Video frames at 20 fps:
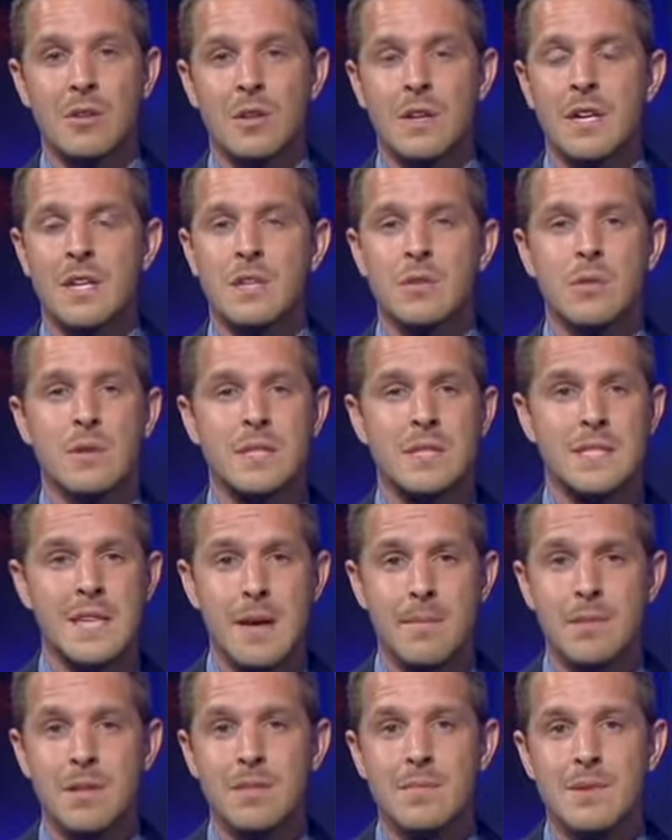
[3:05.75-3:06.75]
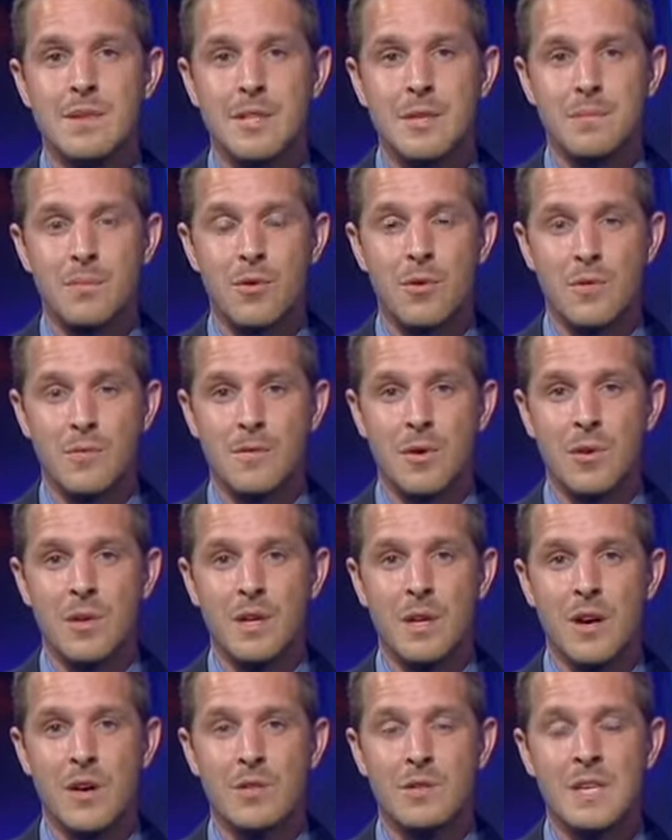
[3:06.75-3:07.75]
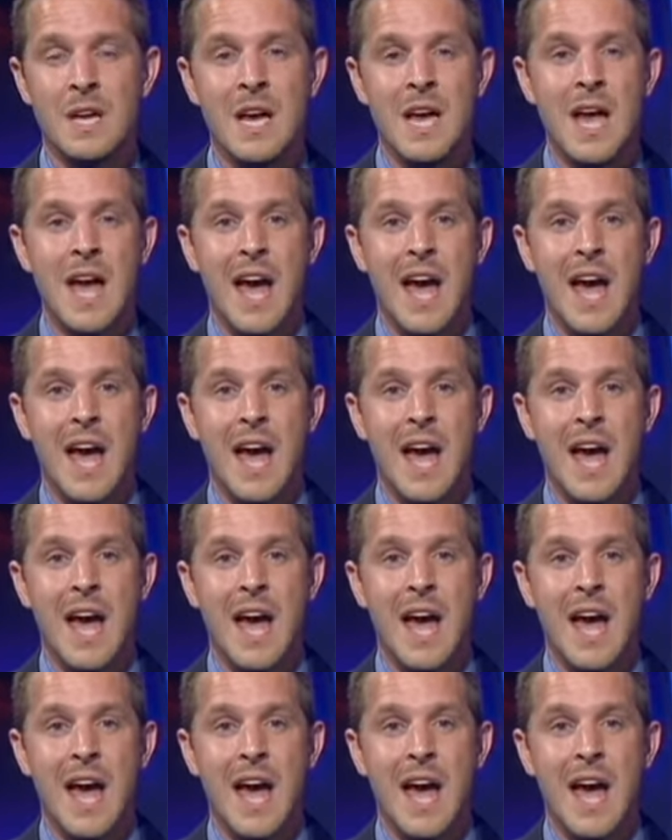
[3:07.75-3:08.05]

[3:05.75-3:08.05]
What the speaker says: looking to assemble them into portfolios